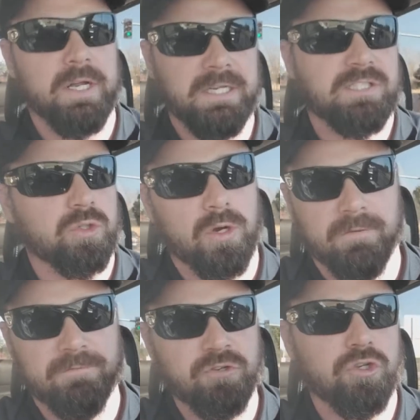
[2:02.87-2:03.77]
any sort
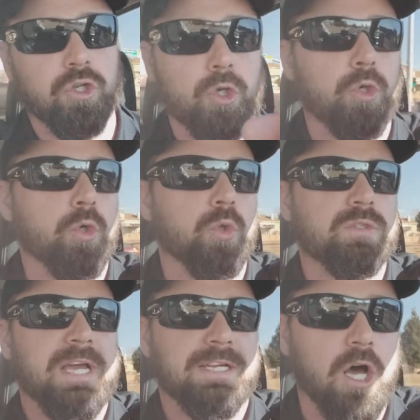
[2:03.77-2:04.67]
of new
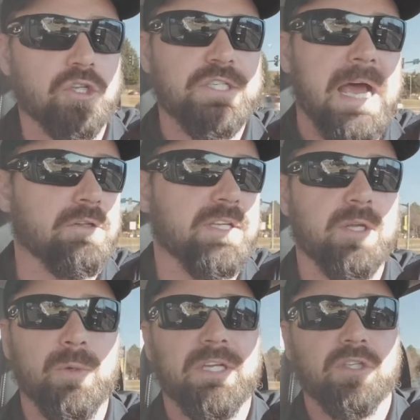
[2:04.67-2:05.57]
technology out there
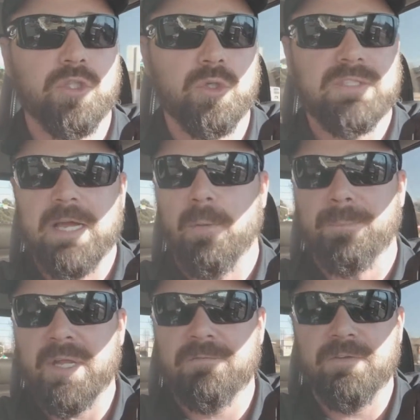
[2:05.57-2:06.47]
that we can use to help
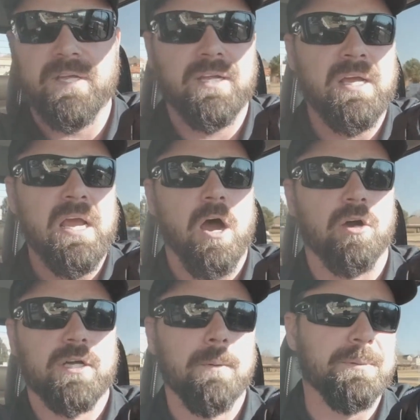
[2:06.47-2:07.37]
benefit our
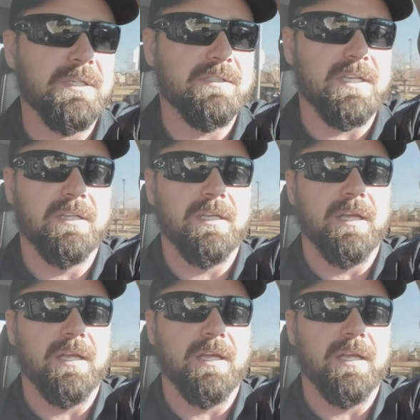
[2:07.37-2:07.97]
companies in